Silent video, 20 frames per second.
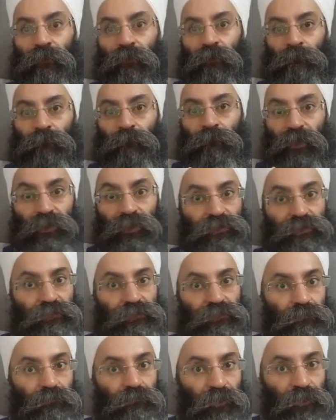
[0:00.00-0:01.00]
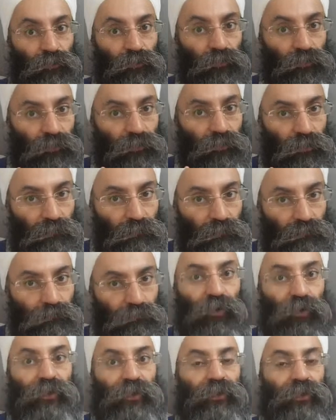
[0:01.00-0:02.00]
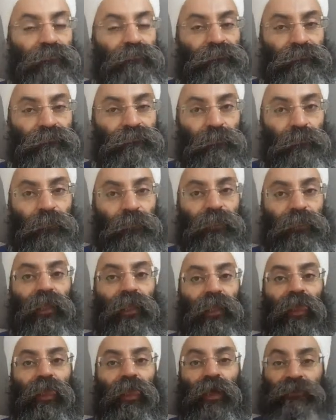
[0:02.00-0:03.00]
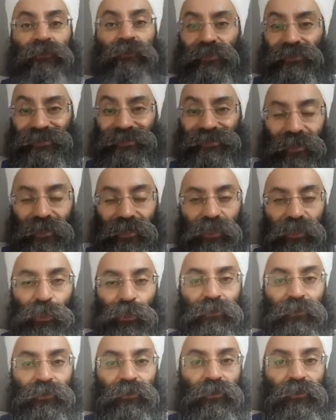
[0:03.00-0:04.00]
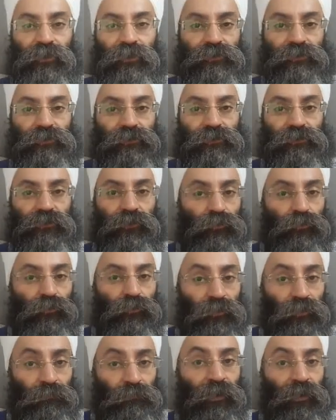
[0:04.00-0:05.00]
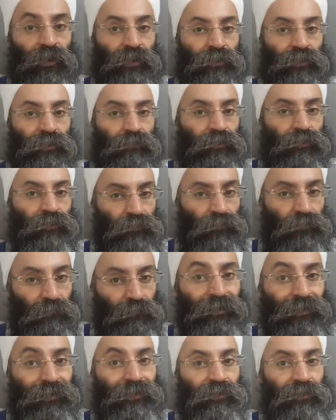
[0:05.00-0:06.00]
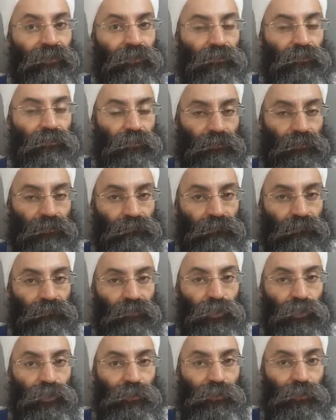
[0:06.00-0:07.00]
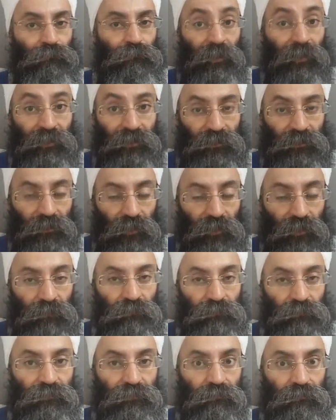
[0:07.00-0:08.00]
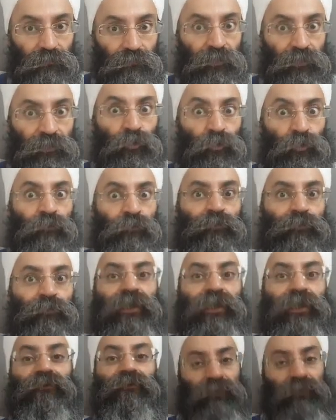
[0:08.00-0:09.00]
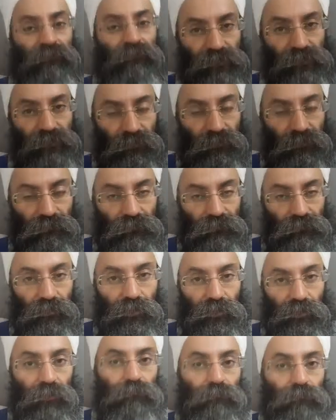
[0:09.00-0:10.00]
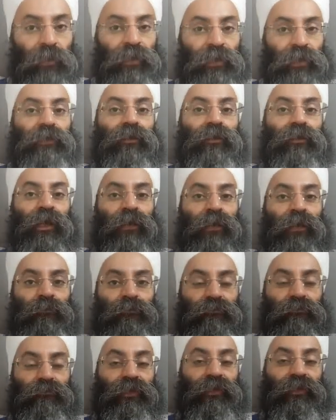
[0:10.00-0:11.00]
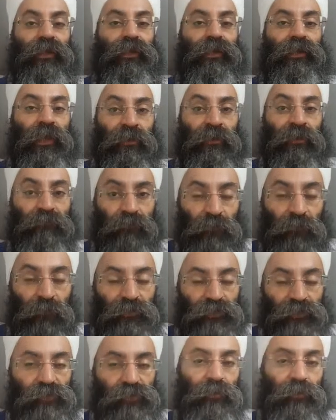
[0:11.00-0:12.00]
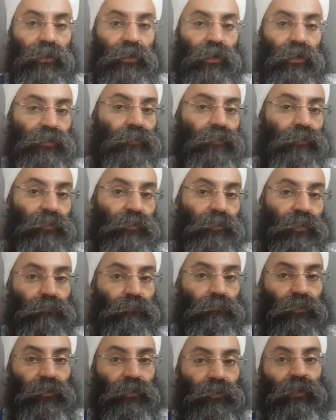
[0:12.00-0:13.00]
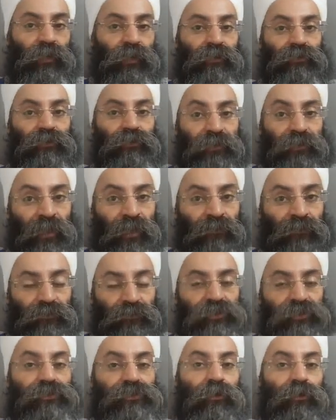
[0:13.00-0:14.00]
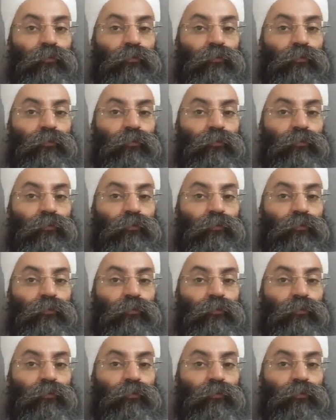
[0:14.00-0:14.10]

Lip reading: is due to the body, and the second is due to the mind, due to the mental thing. Many times we don't believe in ourselves. Many times we get influenced by other people, and then we stop